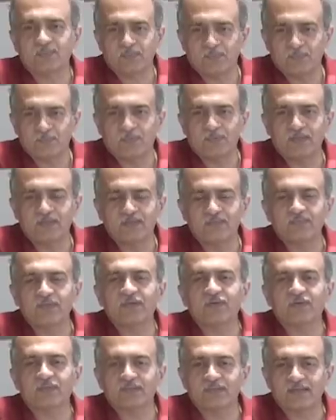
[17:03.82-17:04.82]
people
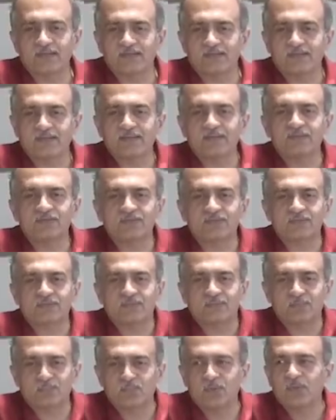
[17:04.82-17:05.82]
living on that ridge,
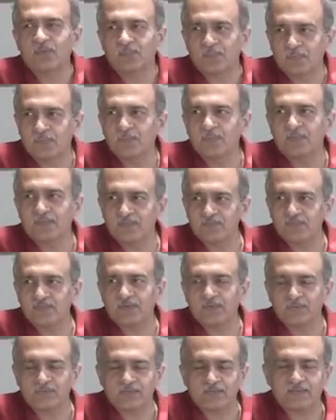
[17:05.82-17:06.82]
the poor people
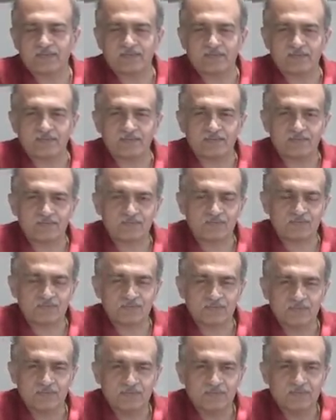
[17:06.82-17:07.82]
living on that ridge,
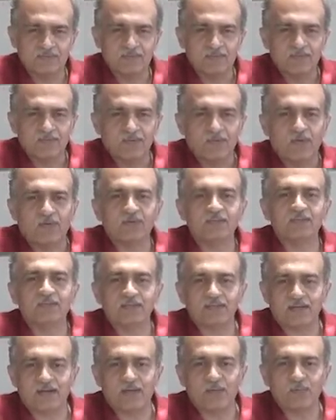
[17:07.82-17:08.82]
on the
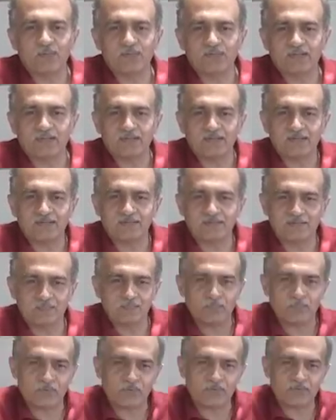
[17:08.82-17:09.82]
ground that it is
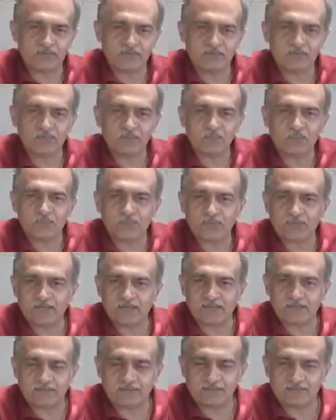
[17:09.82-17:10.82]
important to
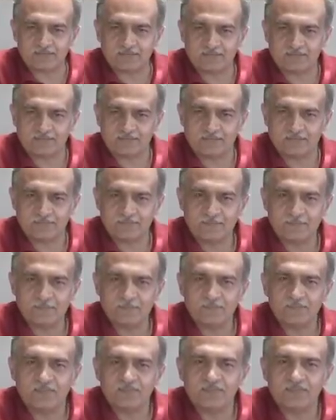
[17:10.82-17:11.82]
protect
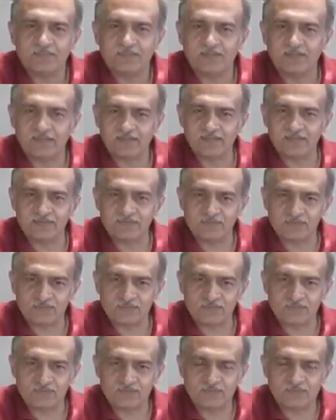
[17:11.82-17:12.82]
the
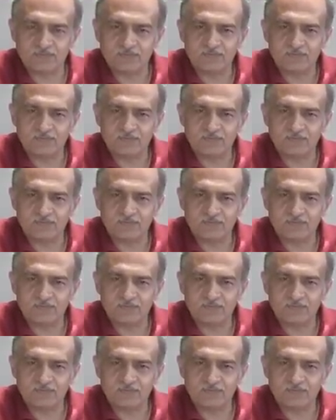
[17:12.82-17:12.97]
ridge